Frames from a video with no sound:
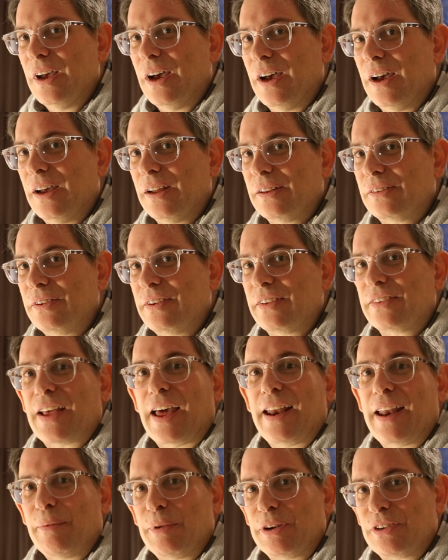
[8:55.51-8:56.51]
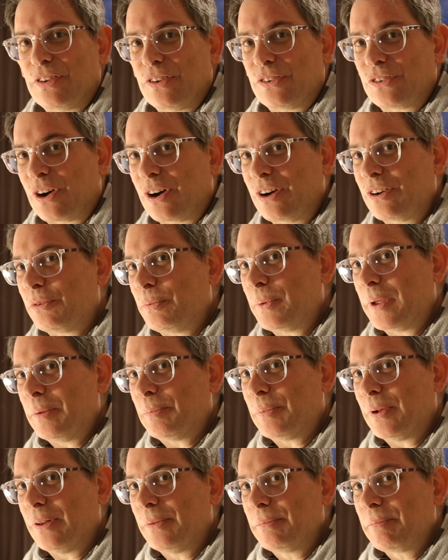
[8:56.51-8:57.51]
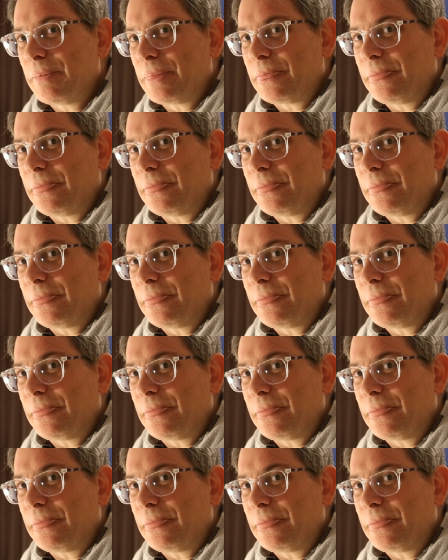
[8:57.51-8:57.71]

to decide how much to charge people.